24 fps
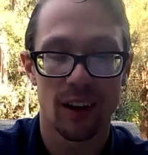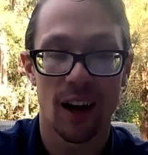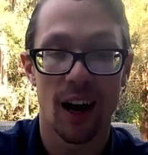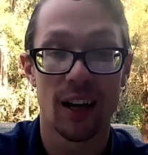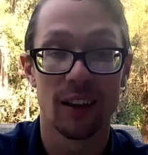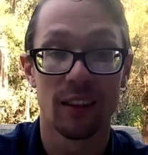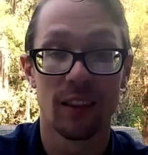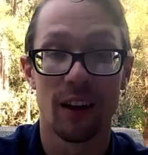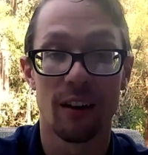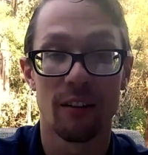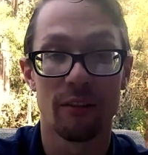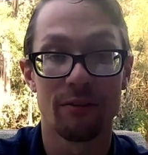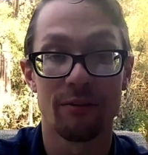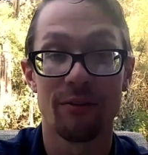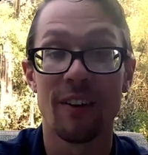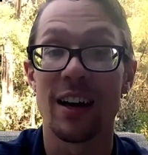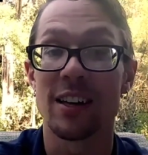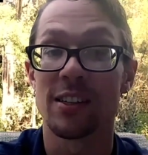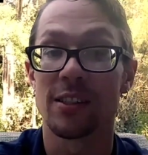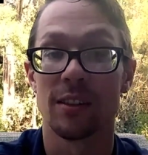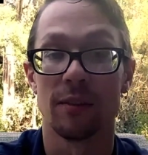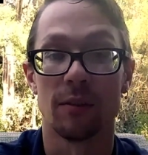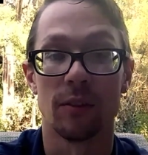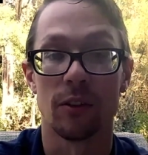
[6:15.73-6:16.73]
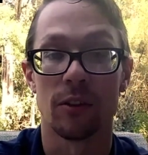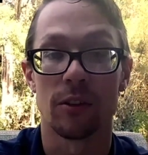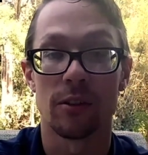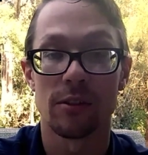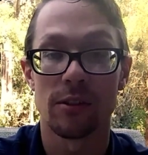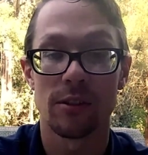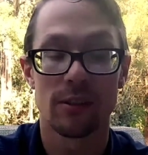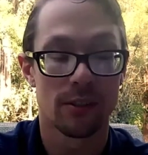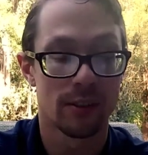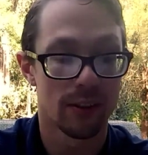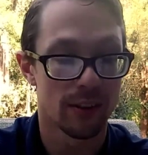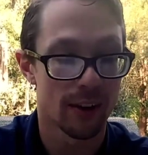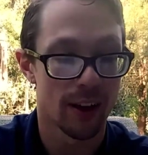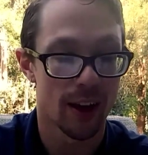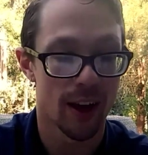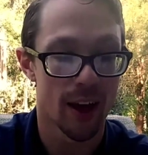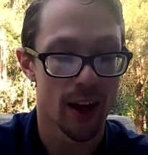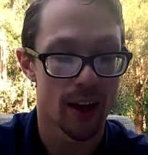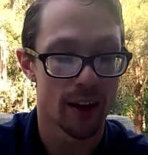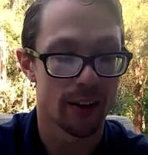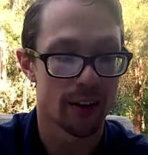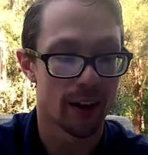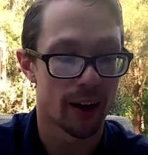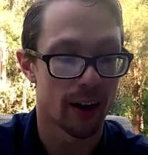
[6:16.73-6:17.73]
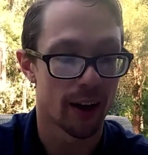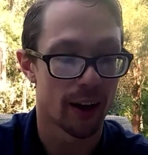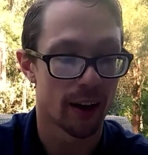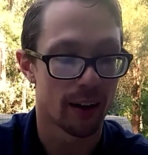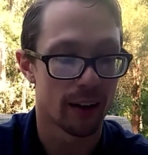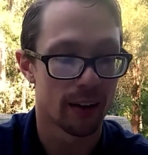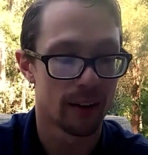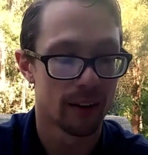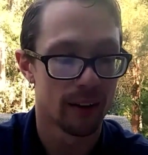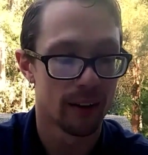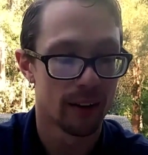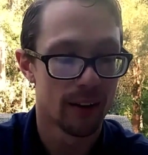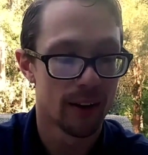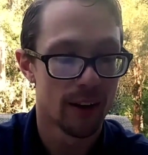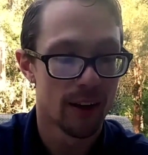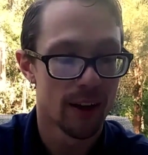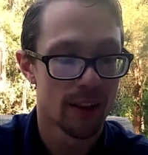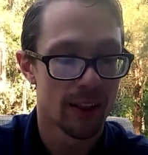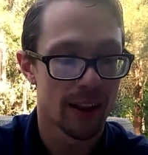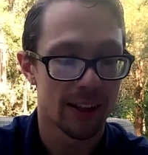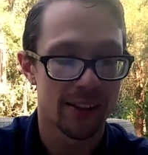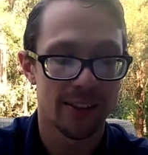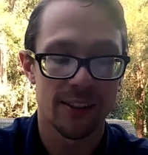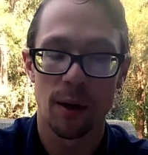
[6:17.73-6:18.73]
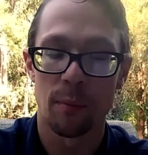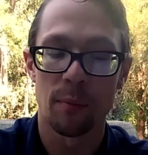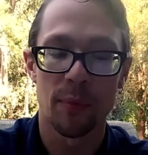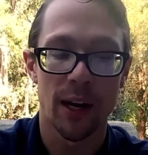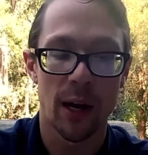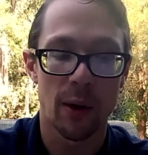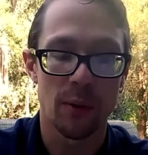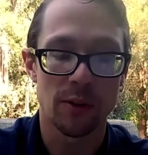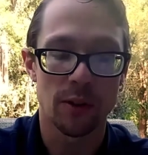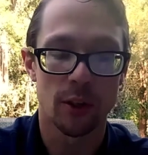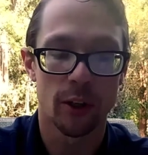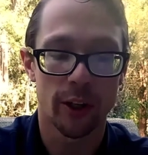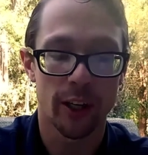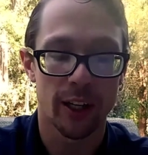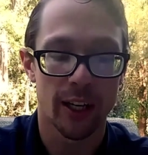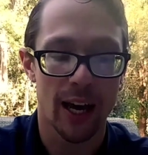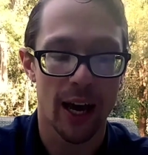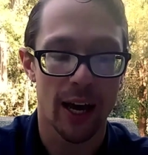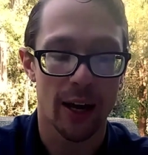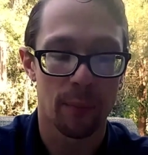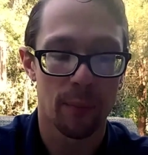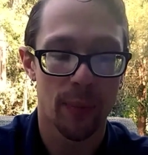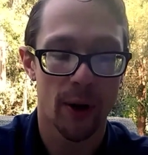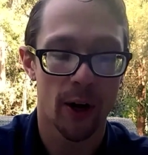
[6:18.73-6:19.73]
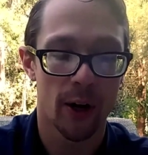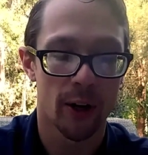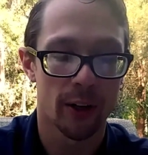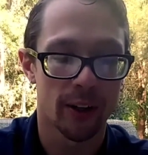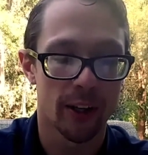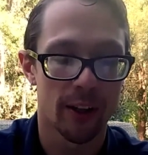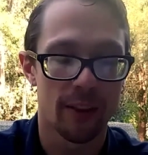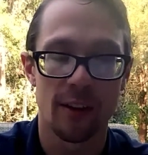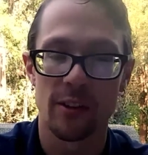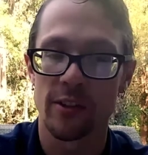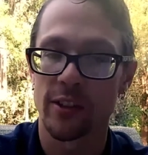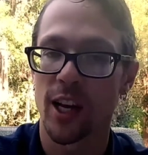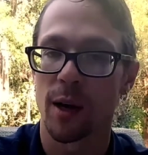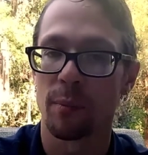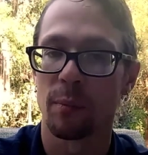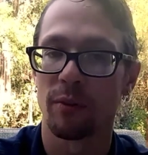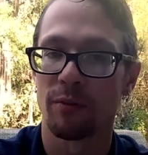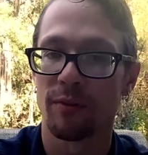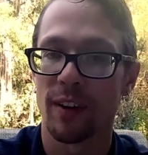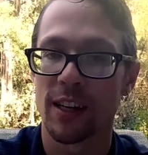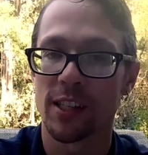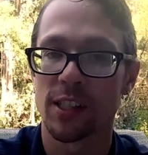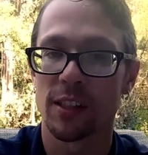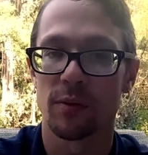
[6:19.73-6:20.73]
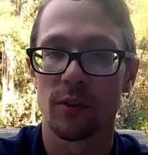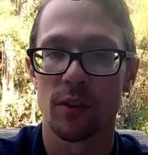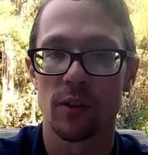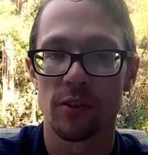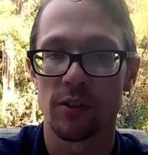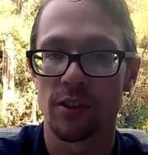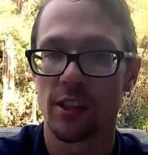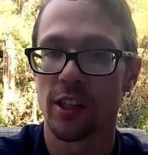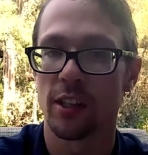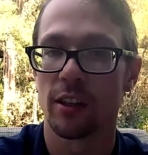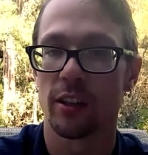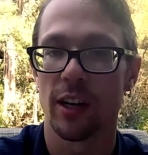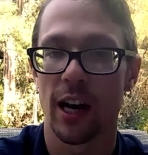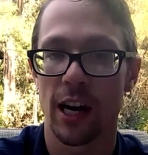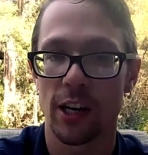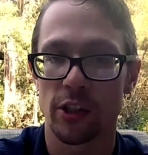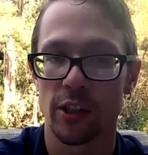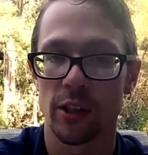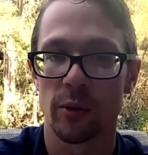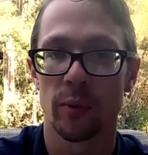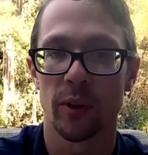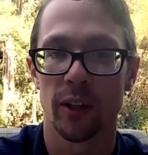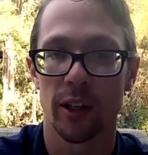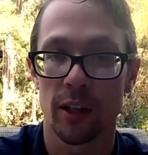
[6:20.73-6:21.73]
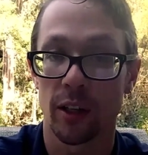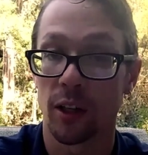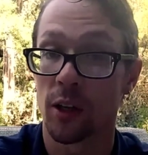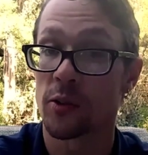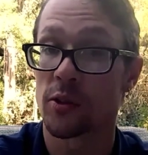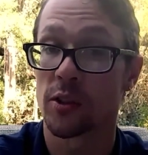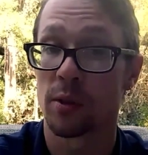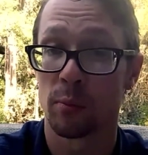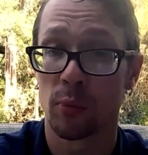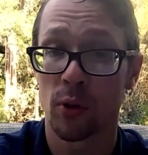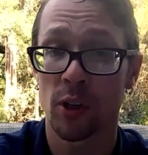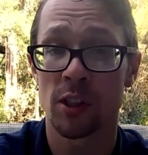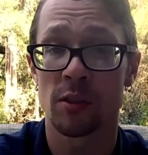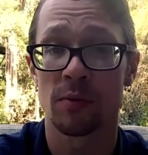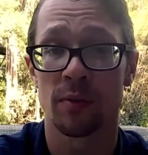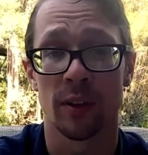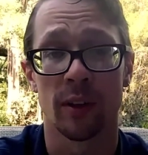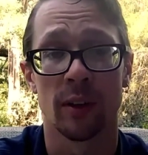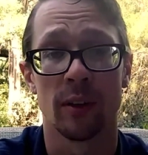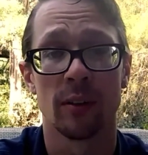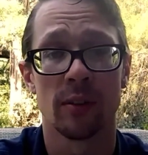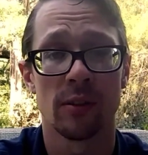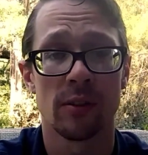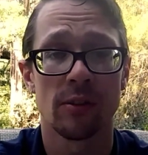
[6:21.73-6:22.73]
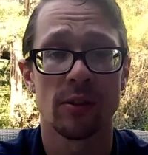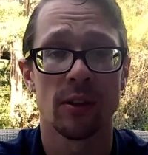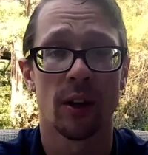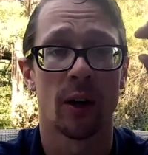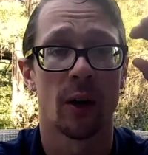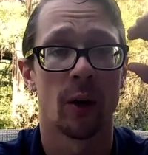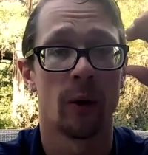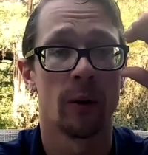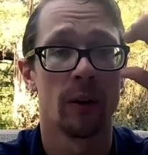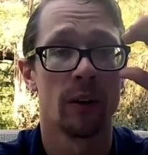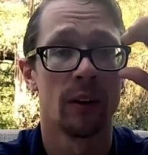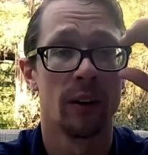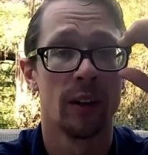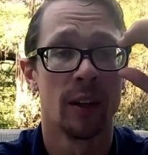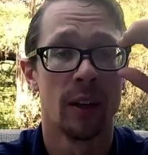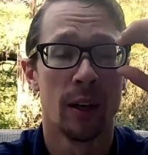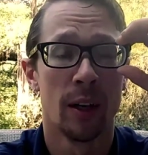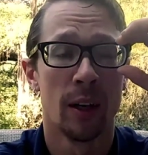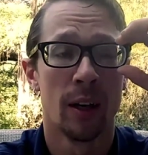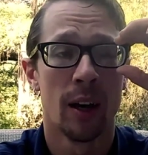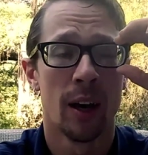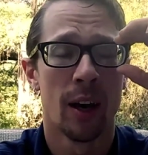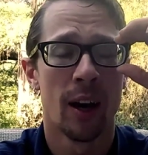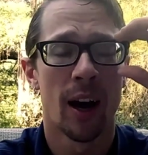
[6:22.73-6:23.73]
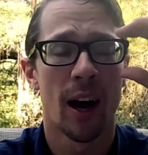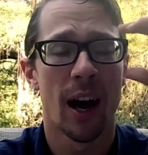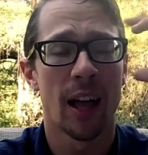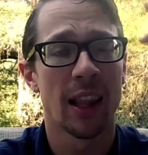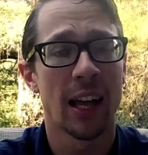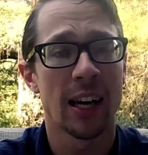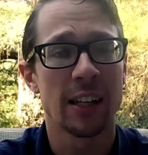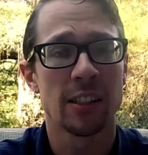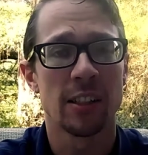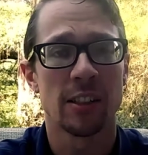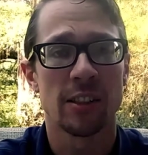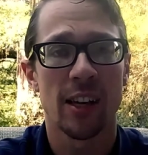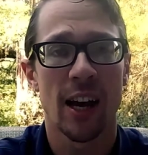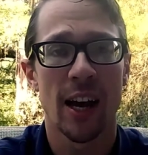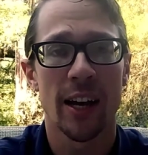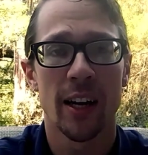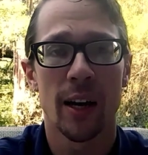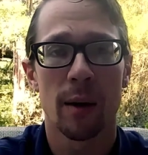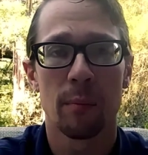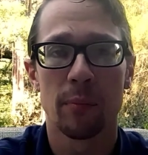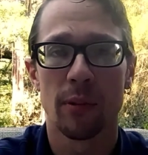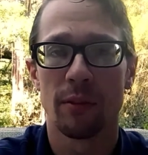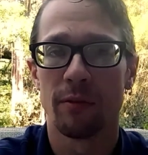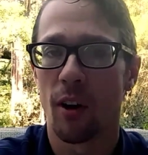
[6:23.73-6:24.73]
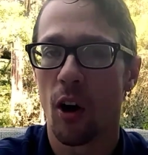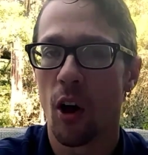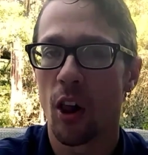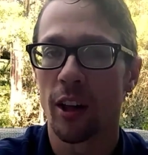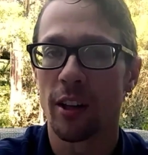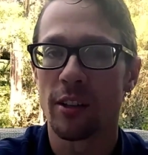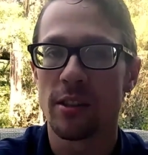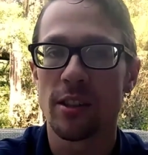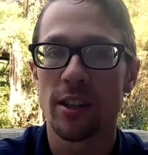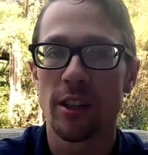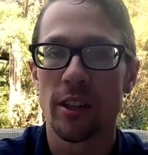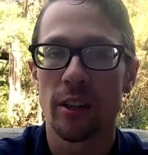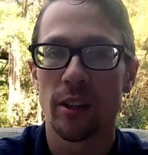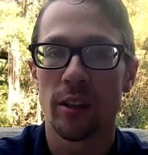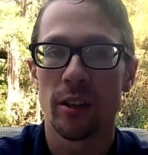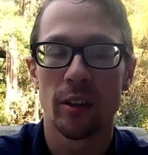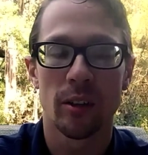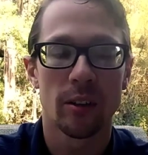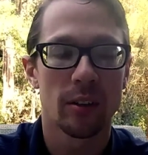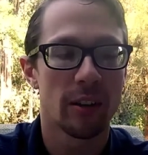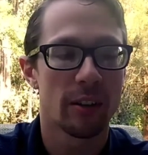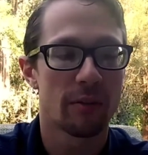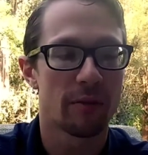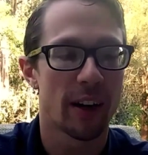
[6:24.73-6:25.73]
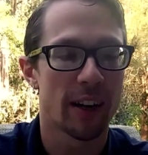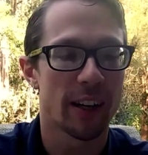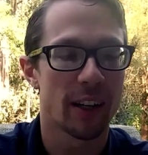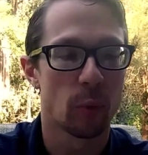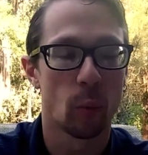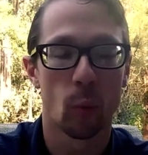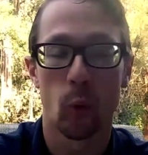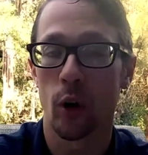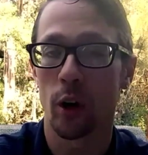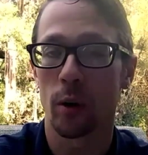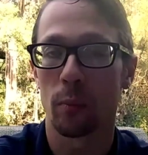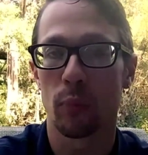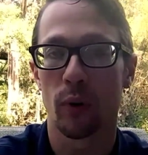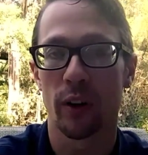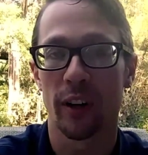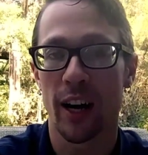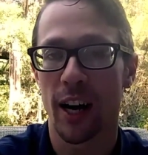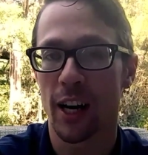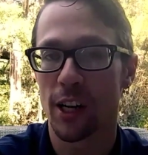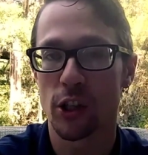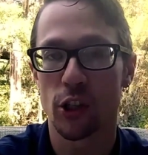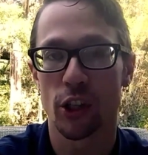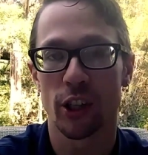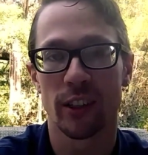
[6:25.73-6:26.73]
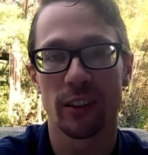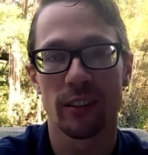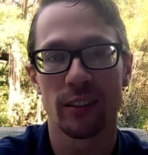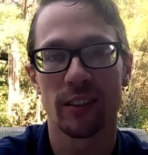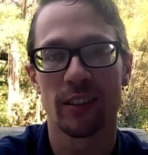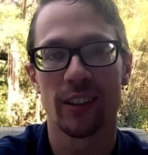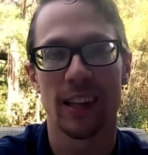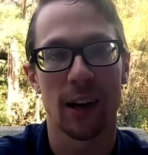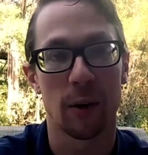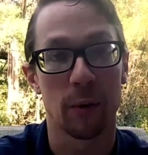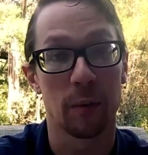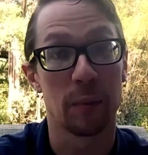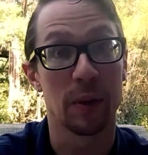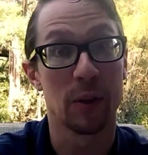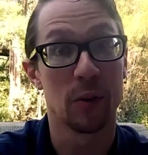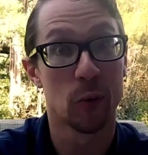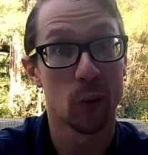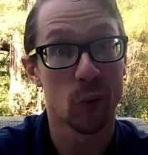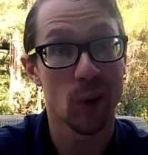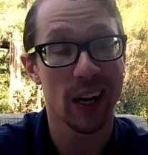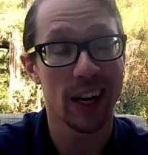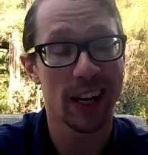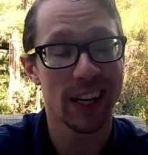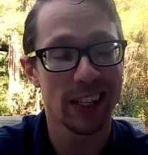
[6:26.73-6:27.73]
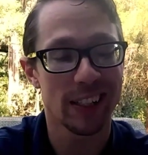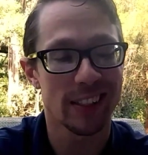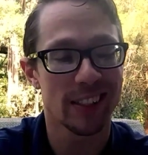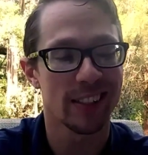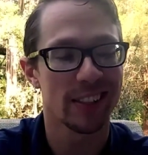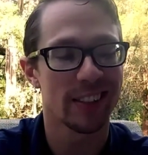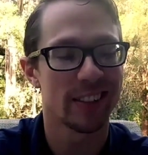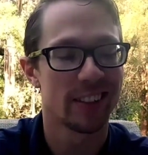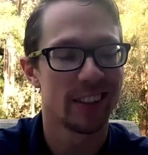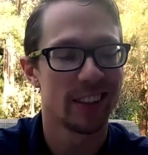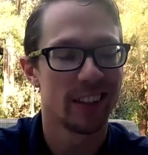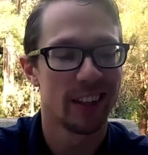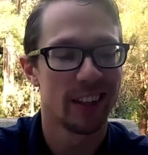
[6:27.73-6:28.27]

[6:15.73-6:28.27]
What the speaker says: I love festivals, and that's something I was looking at. Apparently there's a couple festivals here actually really close to Brooksville, so I like to sign up to volunteer. If I can work production, that would be great.